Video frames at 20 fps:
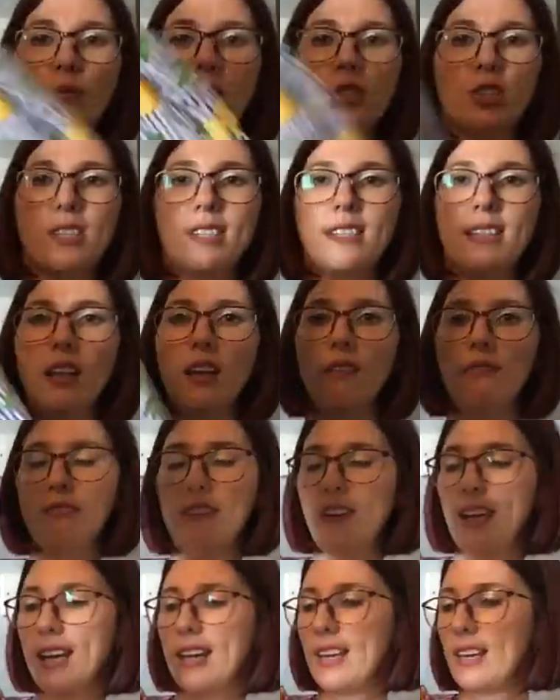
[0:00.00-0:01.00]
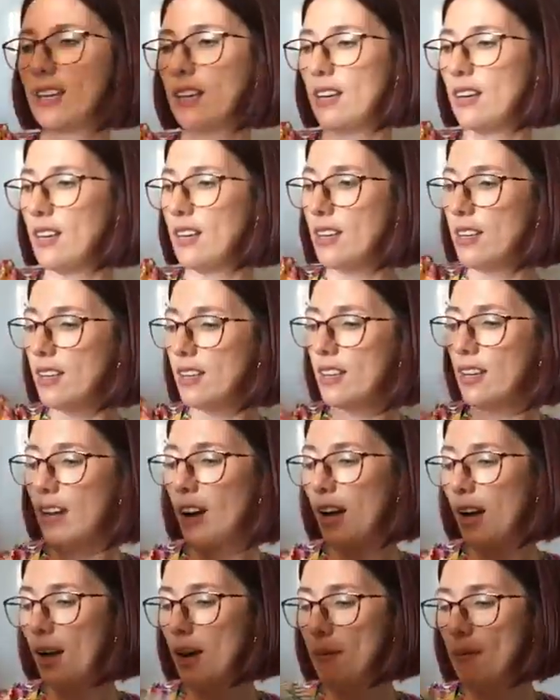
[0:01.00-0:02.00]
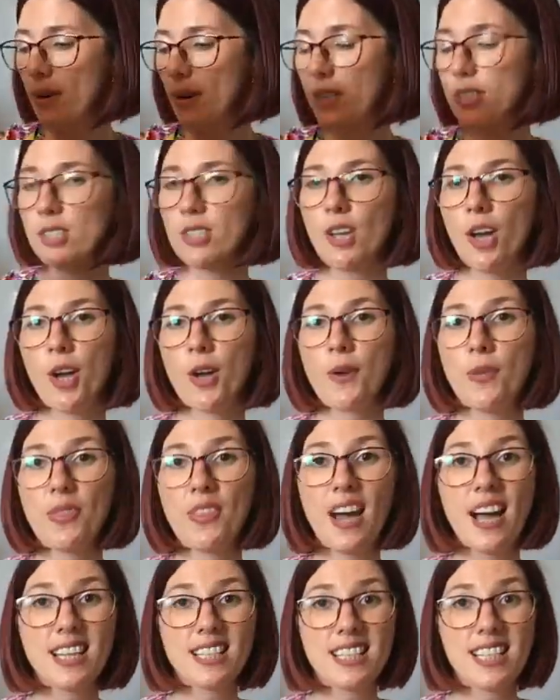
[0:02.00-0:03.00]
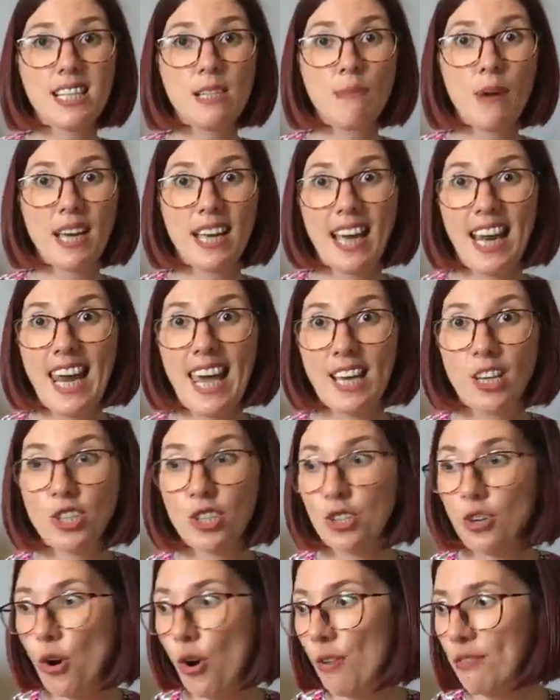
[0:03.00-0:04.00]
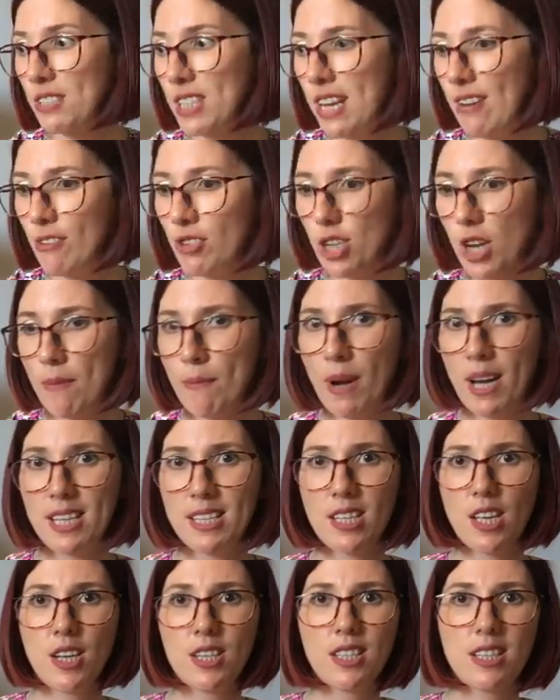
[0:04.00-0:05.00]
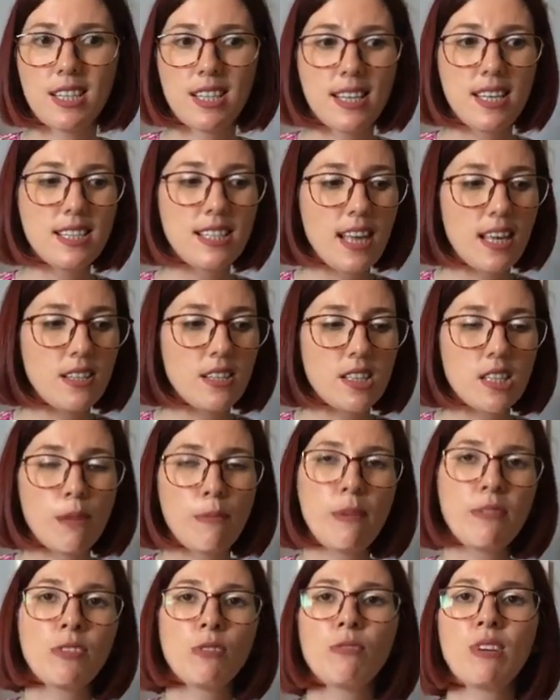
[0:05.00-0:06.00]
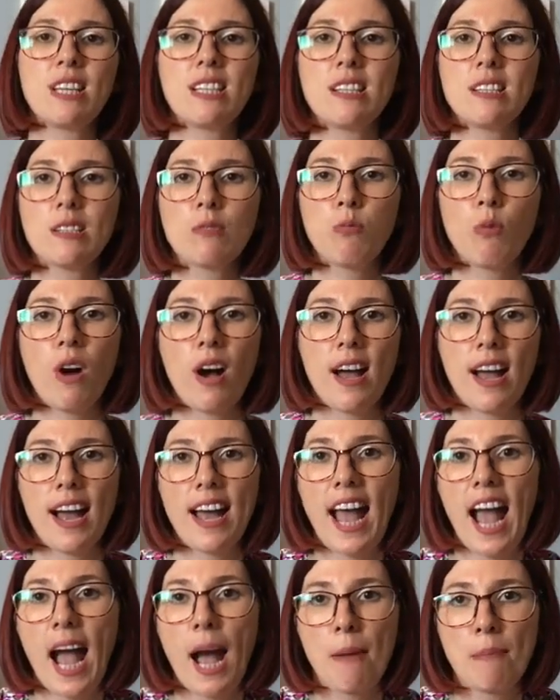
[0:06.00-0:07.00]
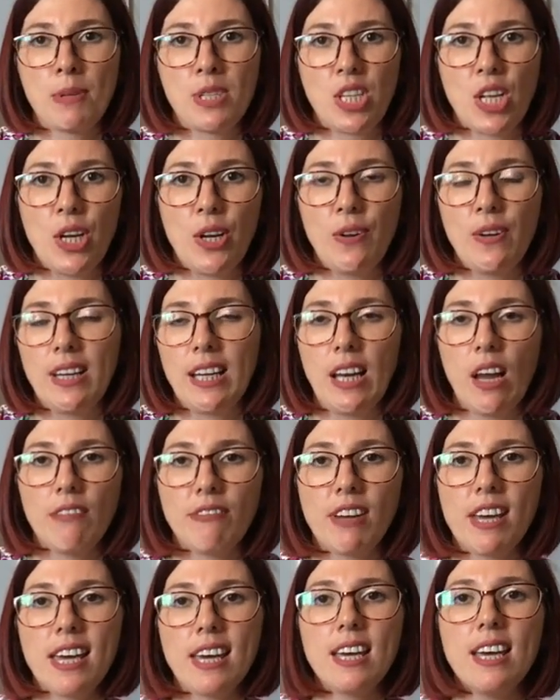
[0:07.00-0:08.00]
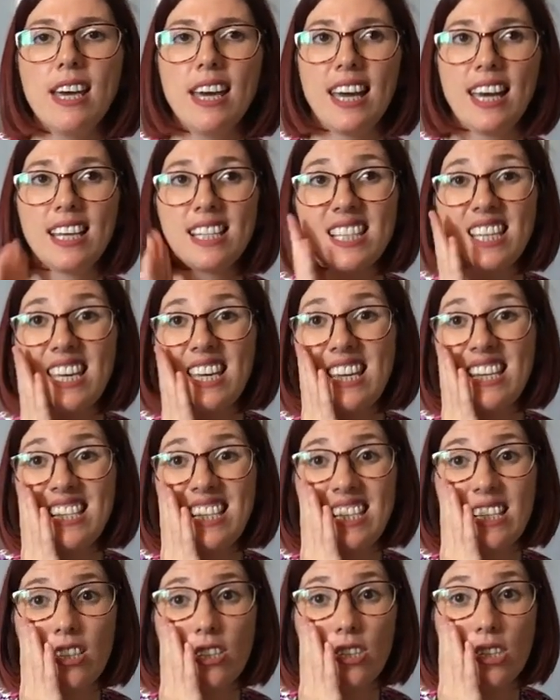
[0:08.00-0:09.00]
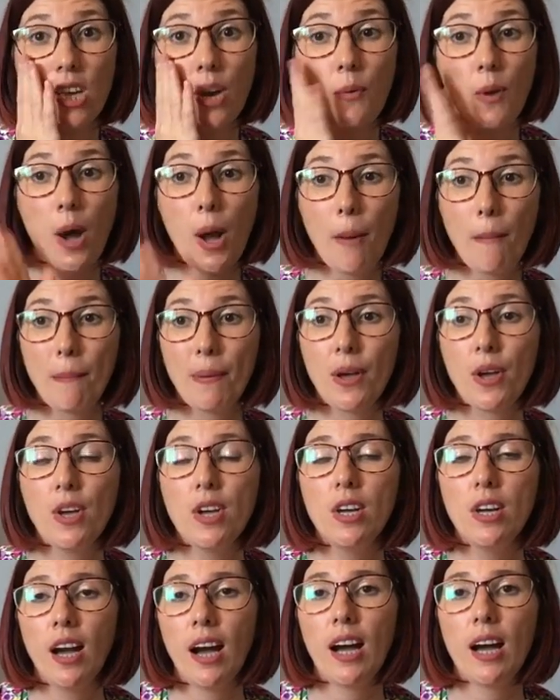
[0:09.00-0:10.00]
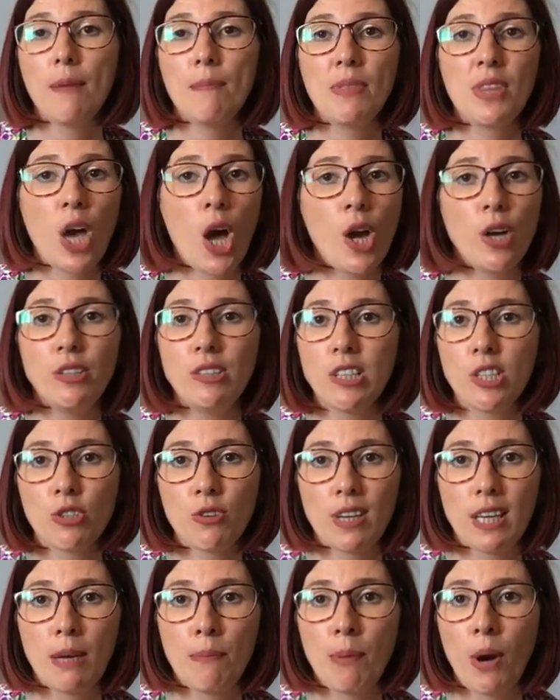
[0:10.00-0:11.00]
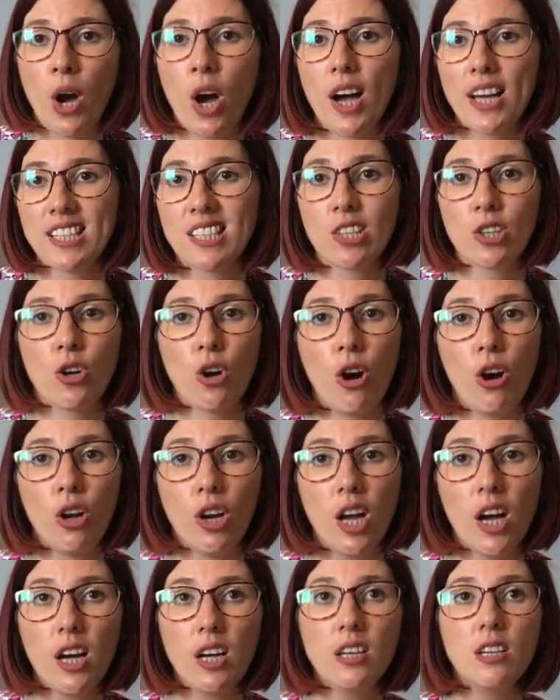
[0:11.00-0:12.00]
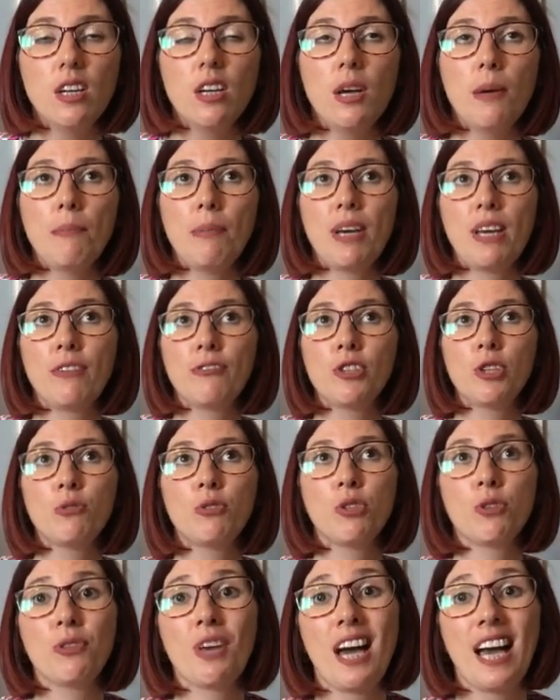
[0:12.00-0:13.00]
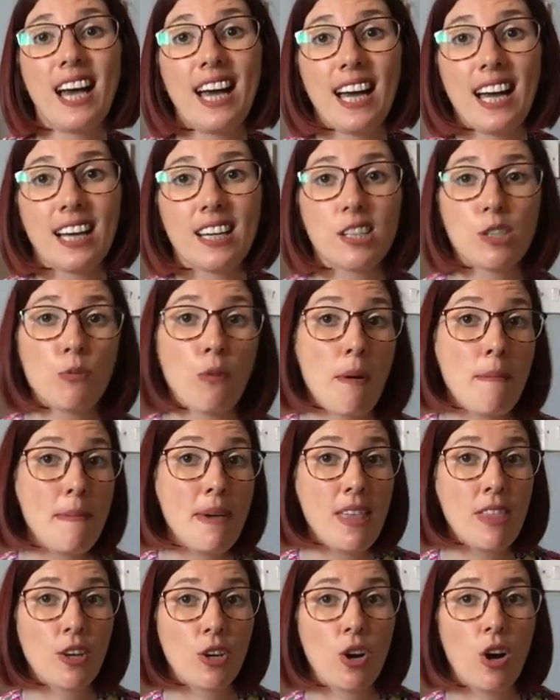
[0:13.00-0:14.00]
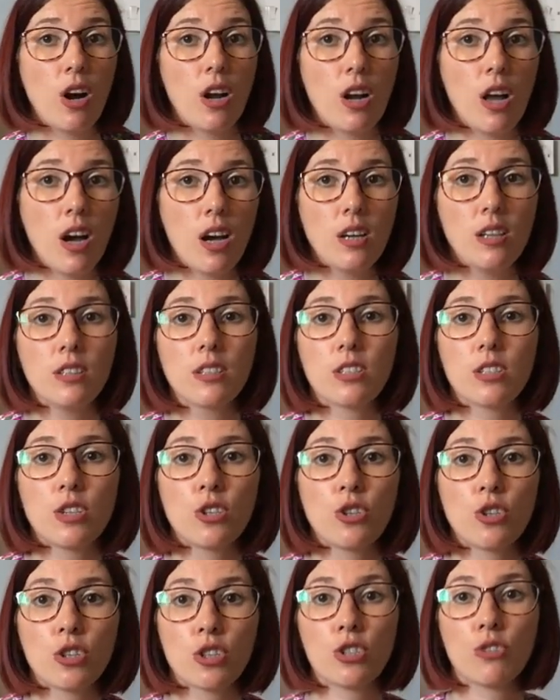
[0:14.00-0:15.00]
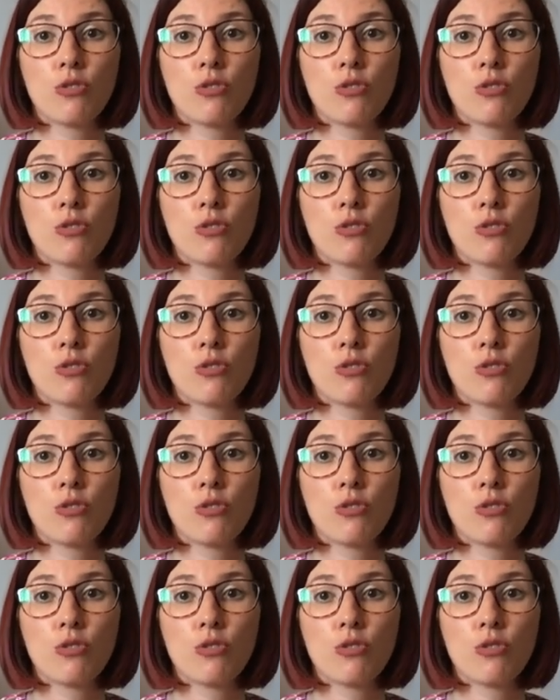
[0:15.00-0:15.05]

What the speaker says: which is lovely. So that is my collection of Deer and Doe myosotises and some of the reasons why I absolutely love it. It's easy to sew up. The only tricky part is the collar, but if you do the hack to omit the collar to just